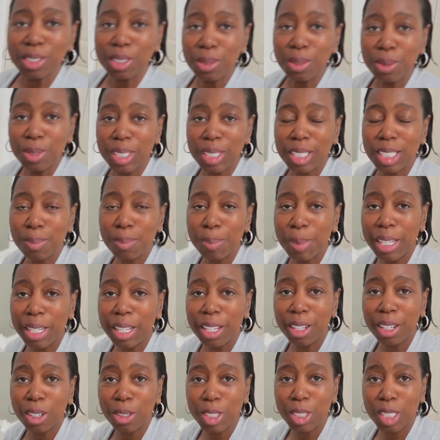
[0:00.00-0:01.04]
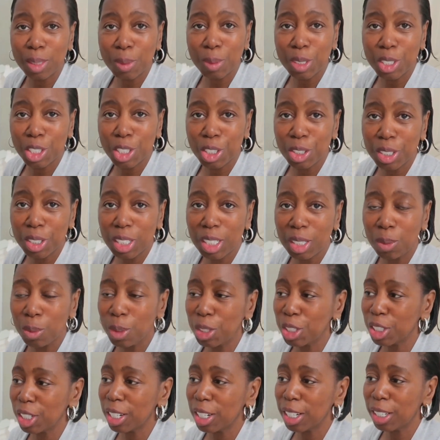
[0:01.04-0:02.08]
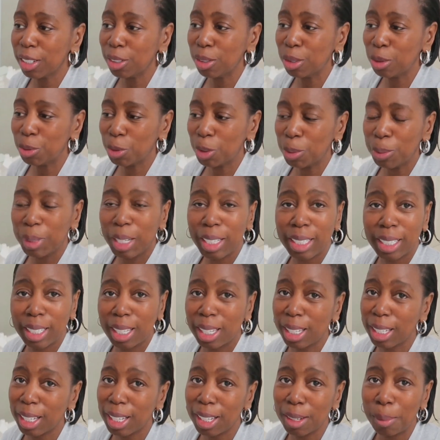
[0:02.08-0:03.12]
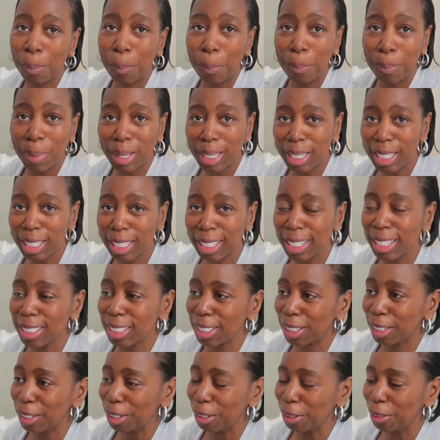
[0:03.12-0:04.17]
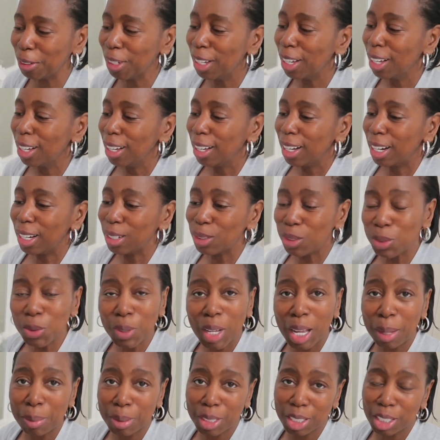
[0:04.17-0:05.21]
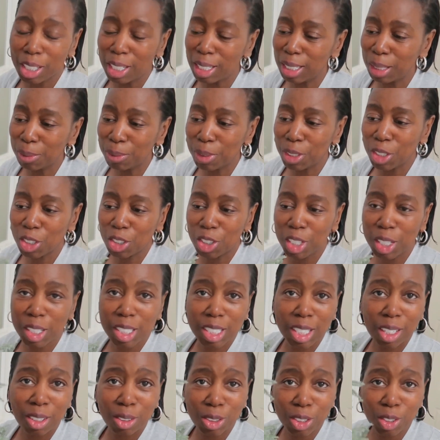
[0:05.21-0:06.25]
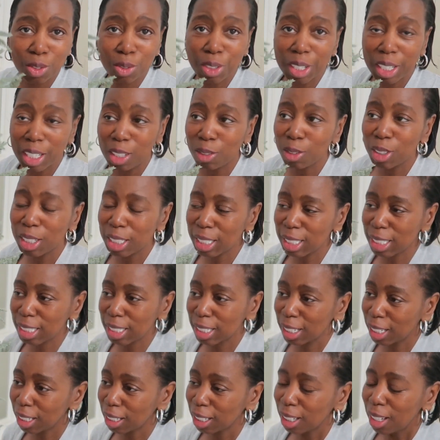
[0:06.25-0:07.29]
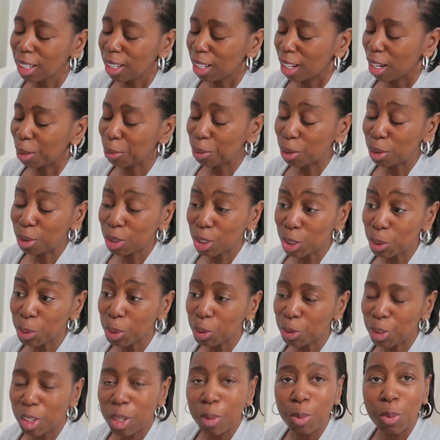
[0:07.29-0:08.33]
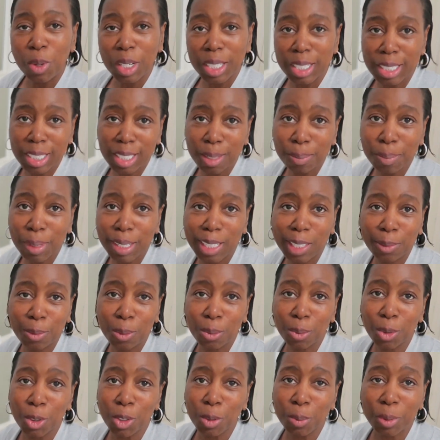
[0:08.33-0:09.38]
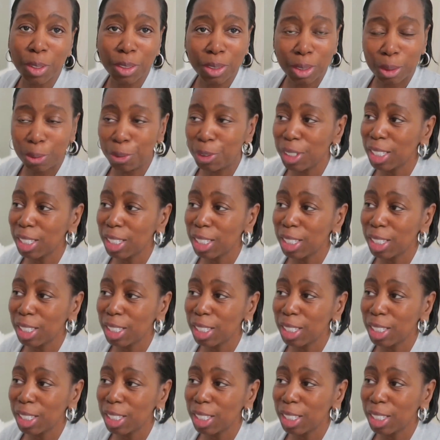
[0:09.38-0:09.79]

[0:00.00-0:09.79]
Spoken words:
to use this mini Christmas tree, which I got from IKEA many years ago. I do absolutely love this tree because it looks really realistic. I've got two of them. One is in my living room on the